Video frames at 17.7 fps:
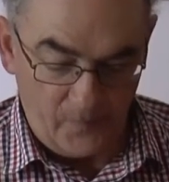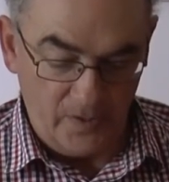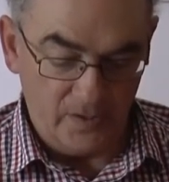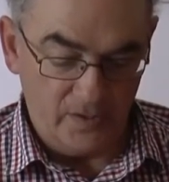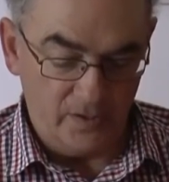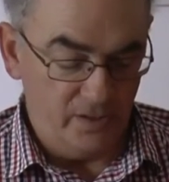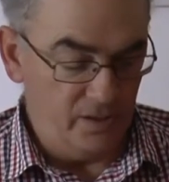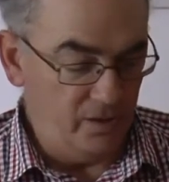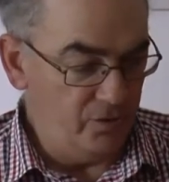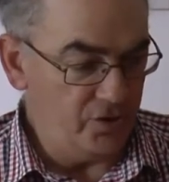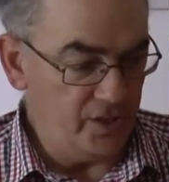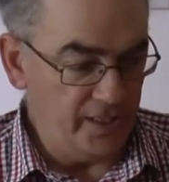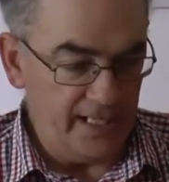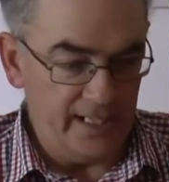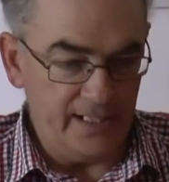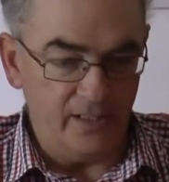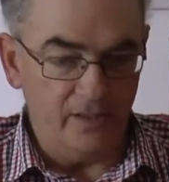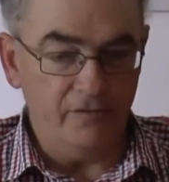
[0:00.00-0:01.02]
There's an allusion
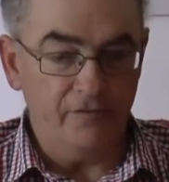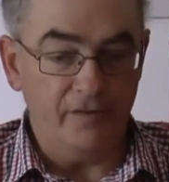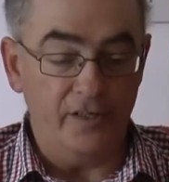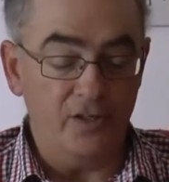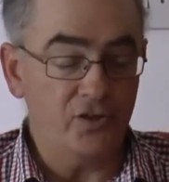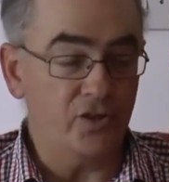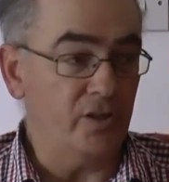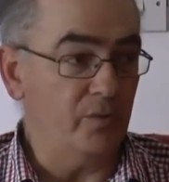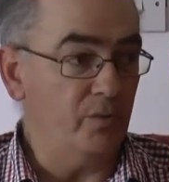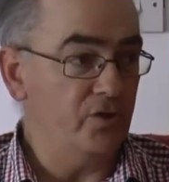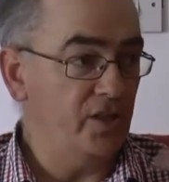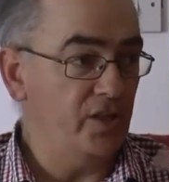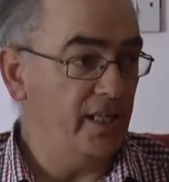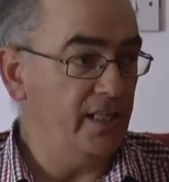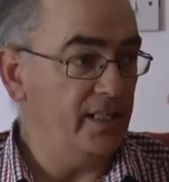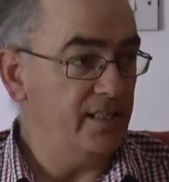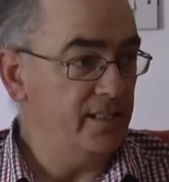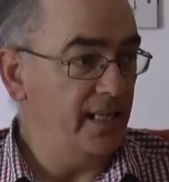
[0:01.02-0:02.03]
again to the fig tree, which
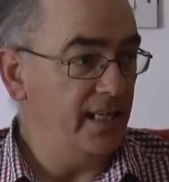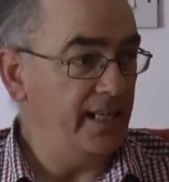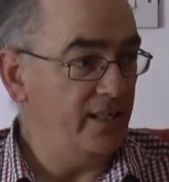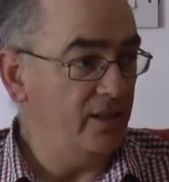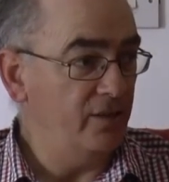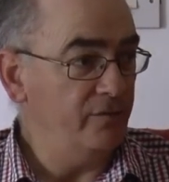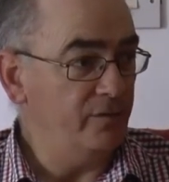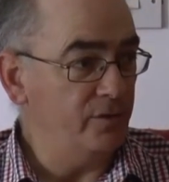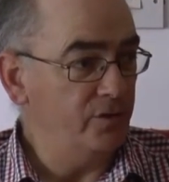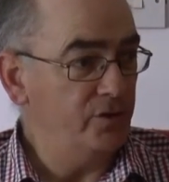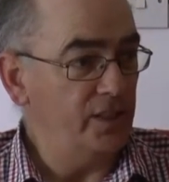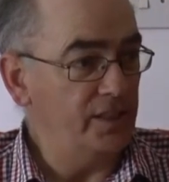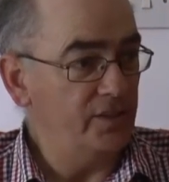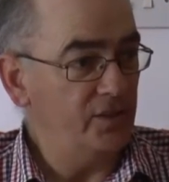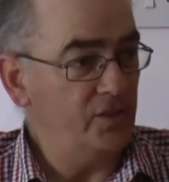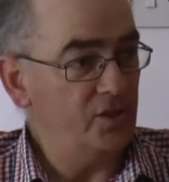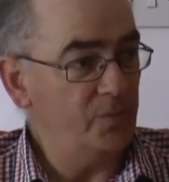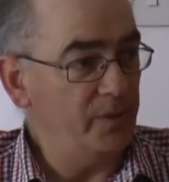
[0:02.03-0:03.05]
again is kicking off what
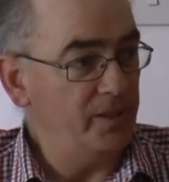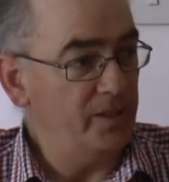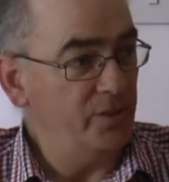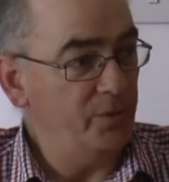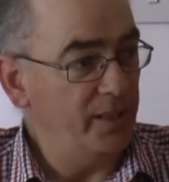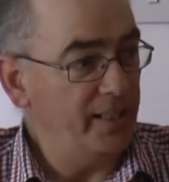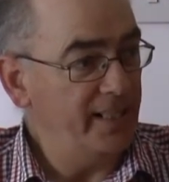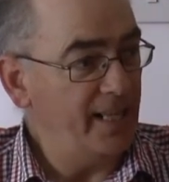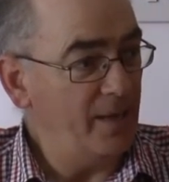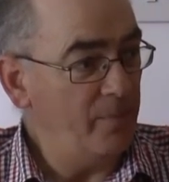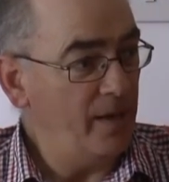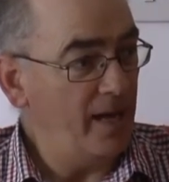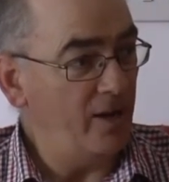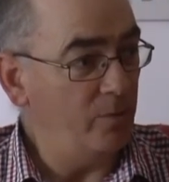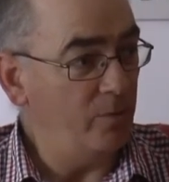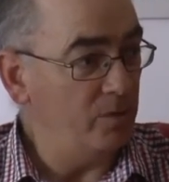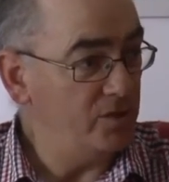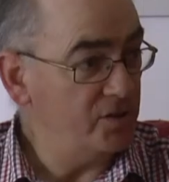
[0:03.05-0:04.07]
Jesus has been doing in that
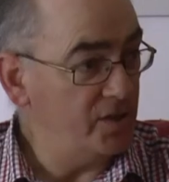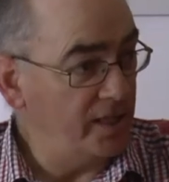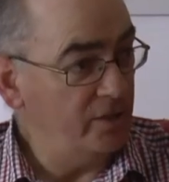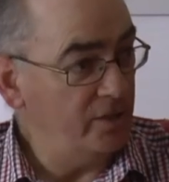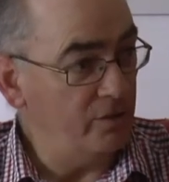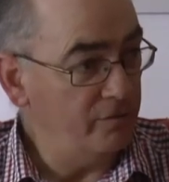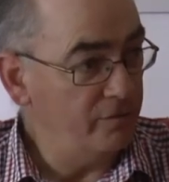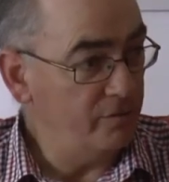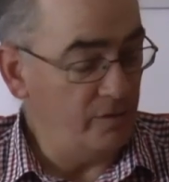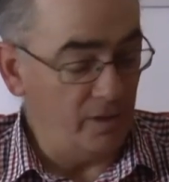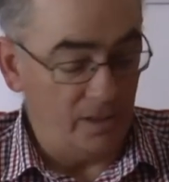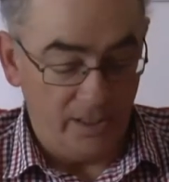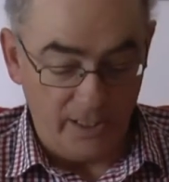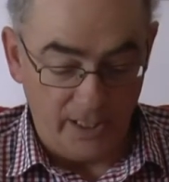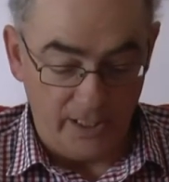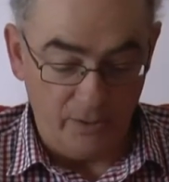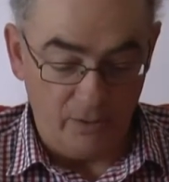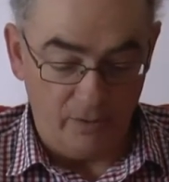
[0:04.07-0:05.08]
parable, saying no fruit will
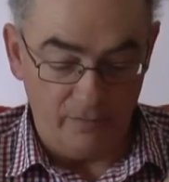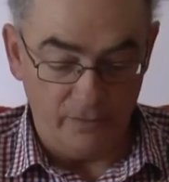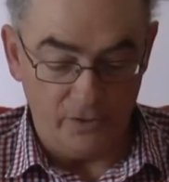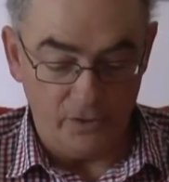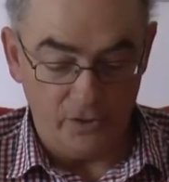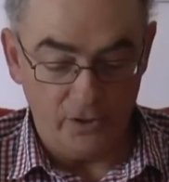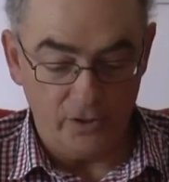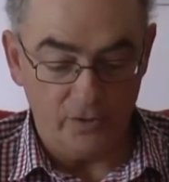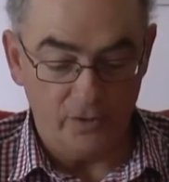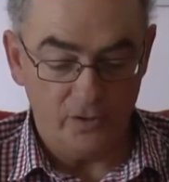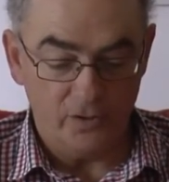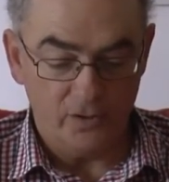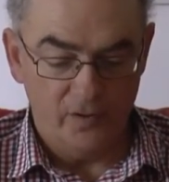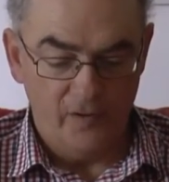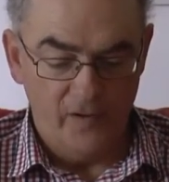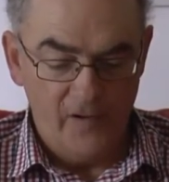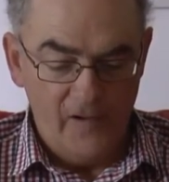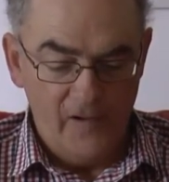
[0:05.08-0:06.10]
cut you off of the shoots.
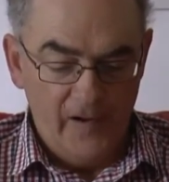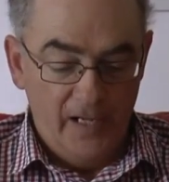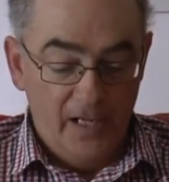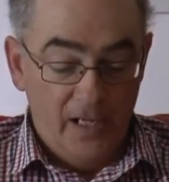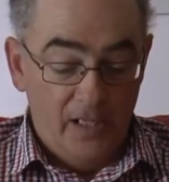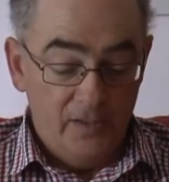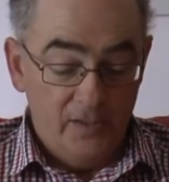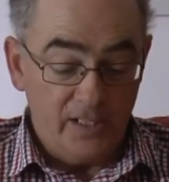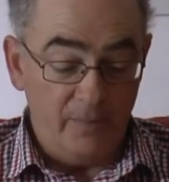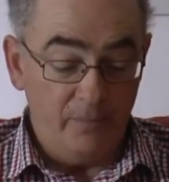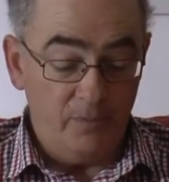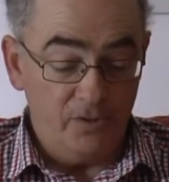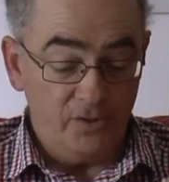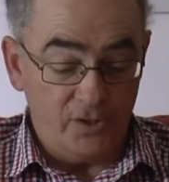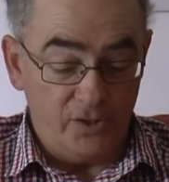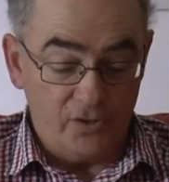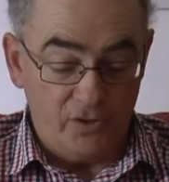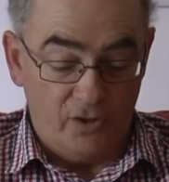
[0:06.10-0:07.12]
Temple's
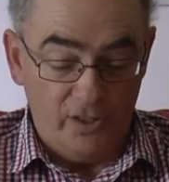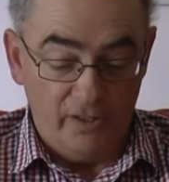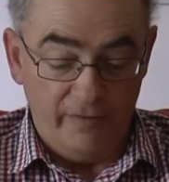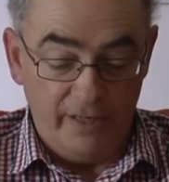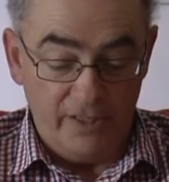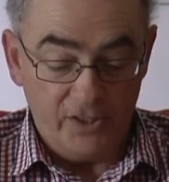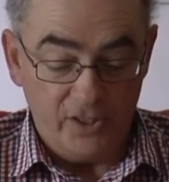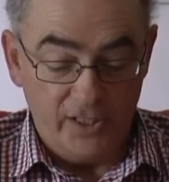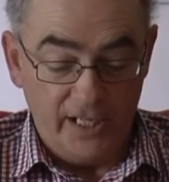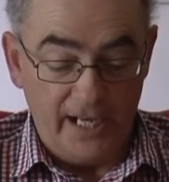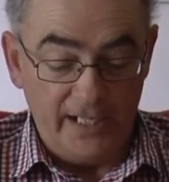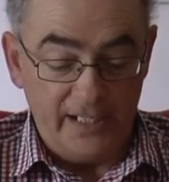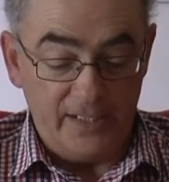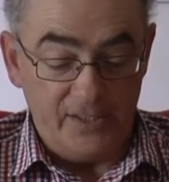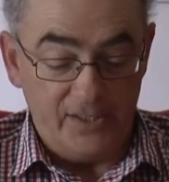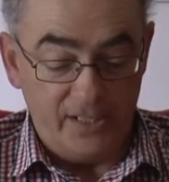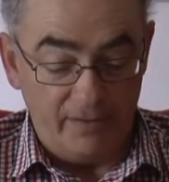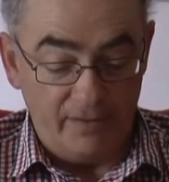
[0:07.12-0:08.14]
destroyed eventually in AD
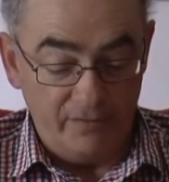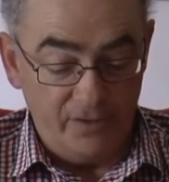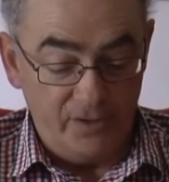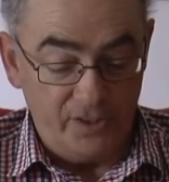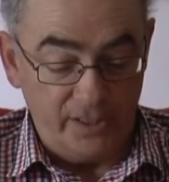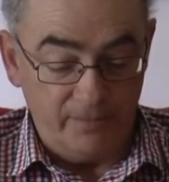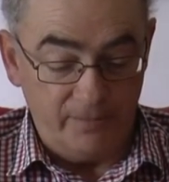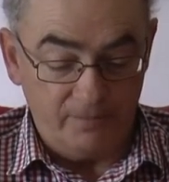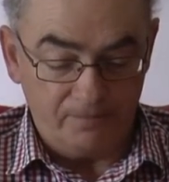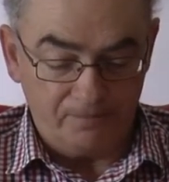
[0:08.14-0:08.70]
70.